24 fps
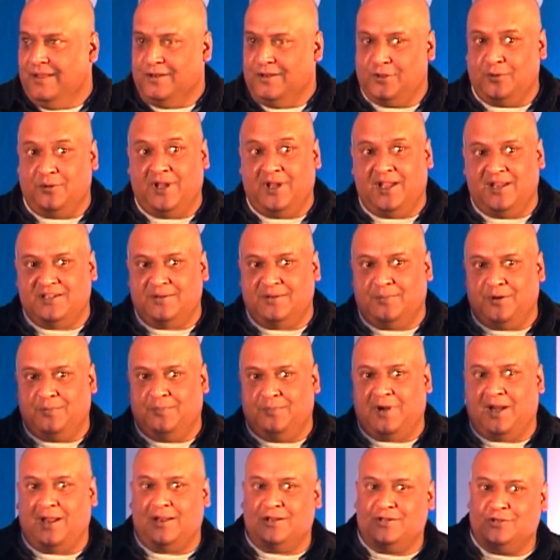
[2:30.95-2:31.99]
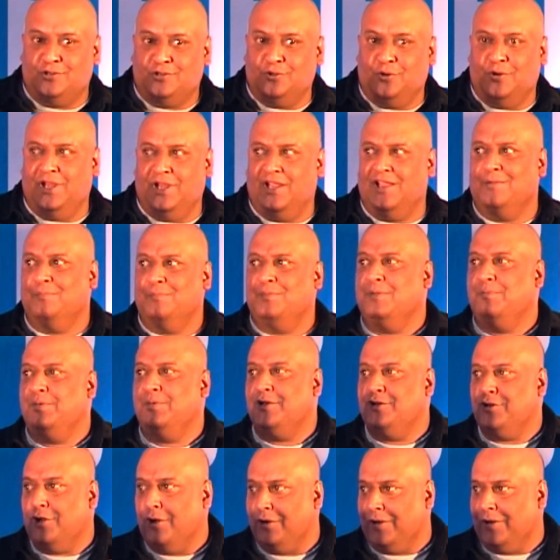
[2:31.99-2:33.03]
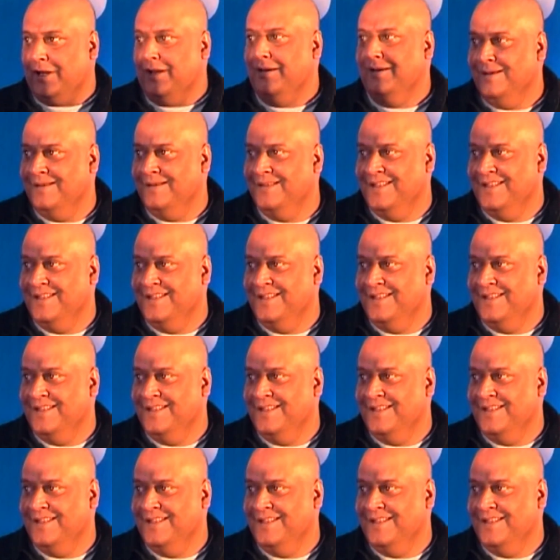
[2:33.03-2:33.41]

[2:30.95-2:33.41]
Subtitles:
today it's about brands doing and people talking.